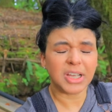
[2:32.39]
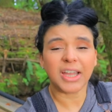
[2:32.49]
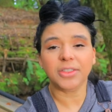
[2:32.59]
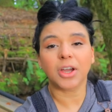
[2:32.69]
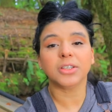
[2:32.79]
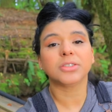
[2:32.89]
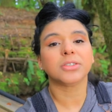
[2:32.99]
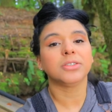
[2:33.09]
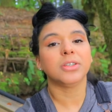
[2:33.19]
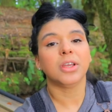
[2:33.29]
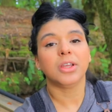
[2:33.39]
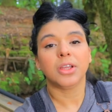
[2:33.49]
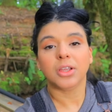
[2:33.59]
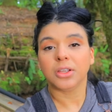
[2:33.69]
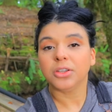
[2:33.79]
I thought,
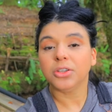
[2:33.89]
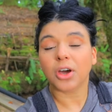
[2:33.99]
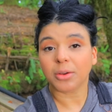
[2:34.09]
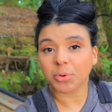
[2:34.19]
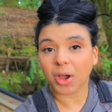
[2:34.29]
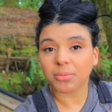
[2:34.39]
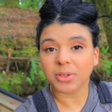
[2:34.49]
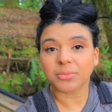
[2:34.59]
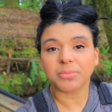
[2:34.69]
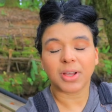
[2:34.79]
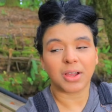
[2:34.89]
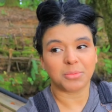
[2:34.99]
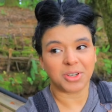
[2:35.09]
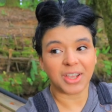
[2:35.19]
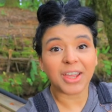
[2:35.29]
not a problem. I'm
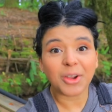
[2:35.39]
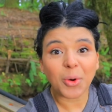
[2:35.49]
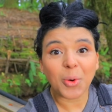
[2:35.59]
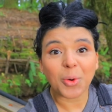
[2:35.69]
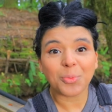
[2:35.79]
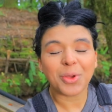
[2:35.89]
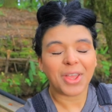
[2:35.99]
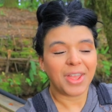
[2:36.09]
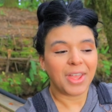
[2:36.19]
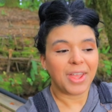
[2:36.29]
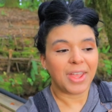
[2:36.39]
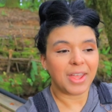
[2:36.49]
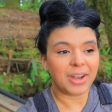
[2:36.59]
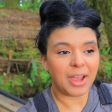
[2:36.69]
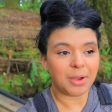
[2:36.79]
gonna get home
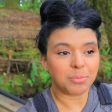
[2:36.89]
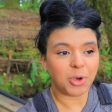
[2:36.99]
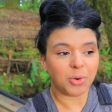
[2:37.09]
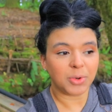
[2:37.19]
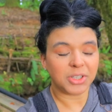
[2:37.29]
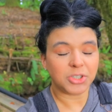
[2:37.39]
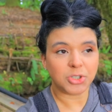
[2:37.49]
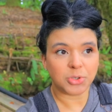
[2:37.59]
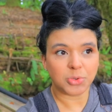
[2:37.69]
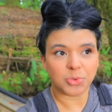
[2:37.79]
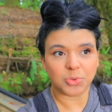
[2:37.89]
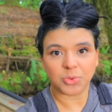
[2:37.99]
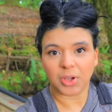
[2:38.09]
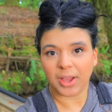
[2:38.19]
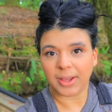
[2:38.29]
and I'm going
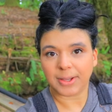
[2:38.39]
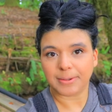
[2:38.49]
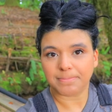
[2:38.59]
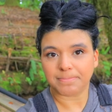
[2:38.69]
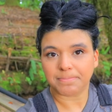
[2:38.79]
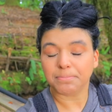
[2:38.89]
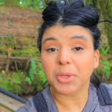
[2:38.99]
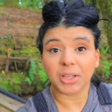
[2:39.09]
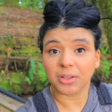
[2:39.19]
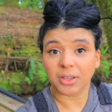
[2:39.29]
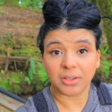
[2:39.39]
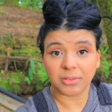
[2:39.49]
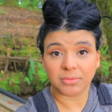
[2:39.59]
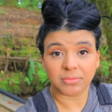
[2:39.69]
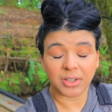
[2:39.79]
to um, milk
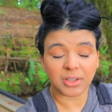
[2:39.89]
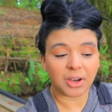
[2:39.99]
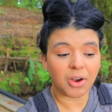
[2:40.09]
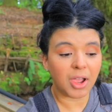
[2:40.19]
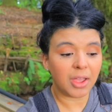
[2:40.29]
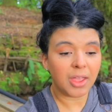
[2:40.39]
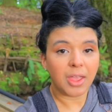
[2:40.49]
Clara